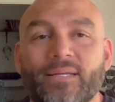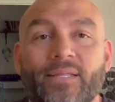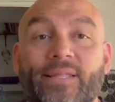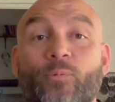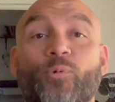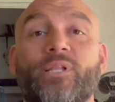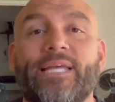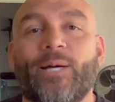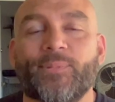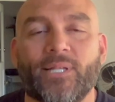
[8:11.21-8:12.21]
That really
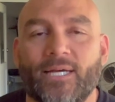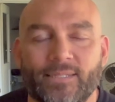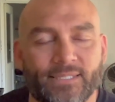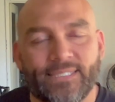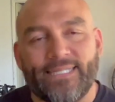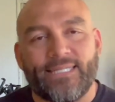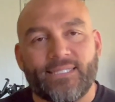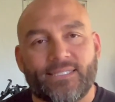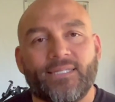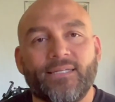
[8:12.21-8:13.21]
helped a lot, just
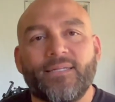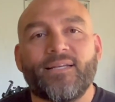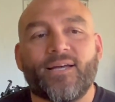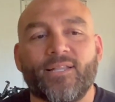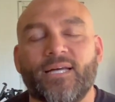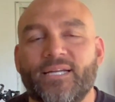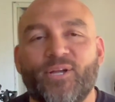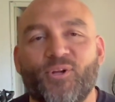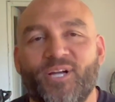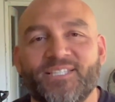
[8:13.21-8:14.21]
eased a lot of
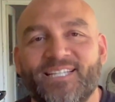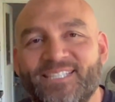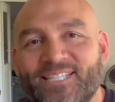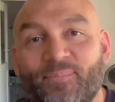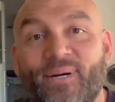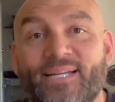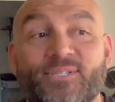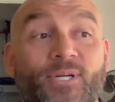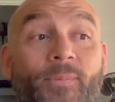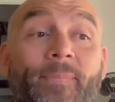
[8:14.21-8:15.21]
curiosities in the mind.
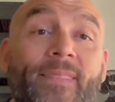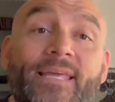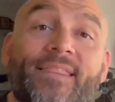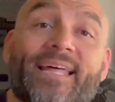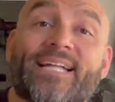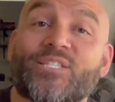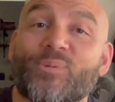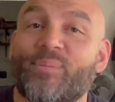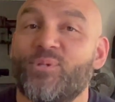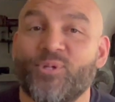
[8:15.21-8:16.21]
So that's what
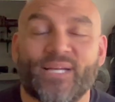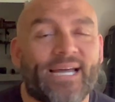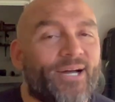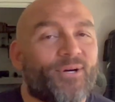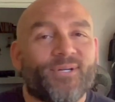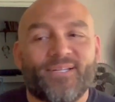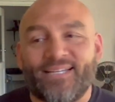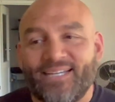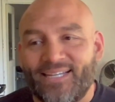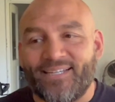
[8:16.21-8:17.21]
I'm doing now,
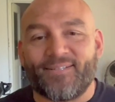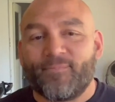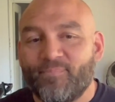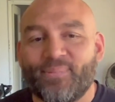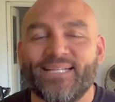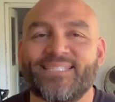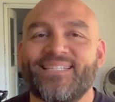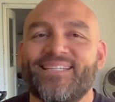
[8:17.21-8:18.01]
but